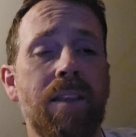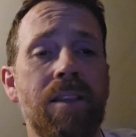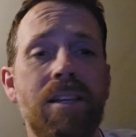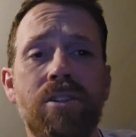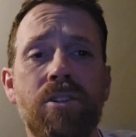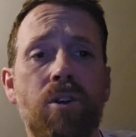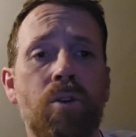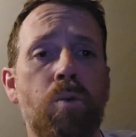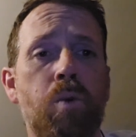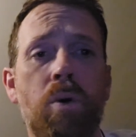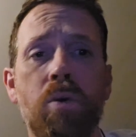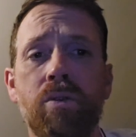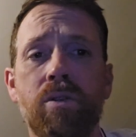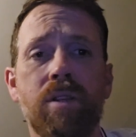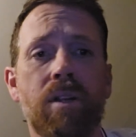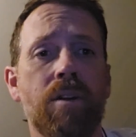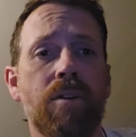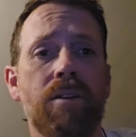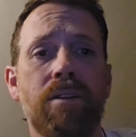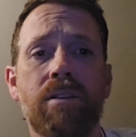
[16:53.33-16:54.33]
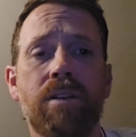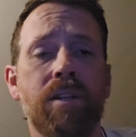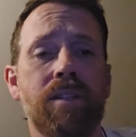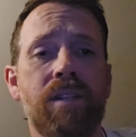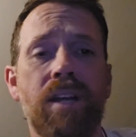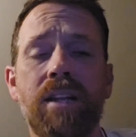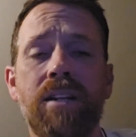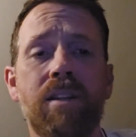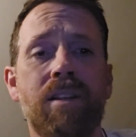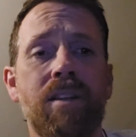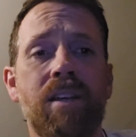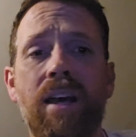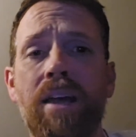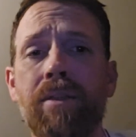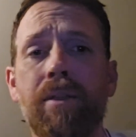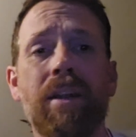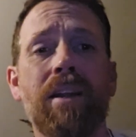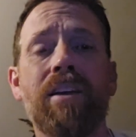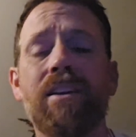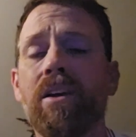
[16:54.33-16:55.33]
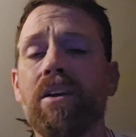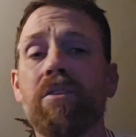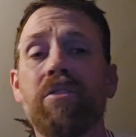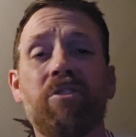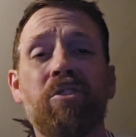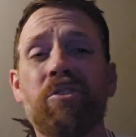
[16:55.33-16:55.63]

these are quotes that are contained in the Athletic.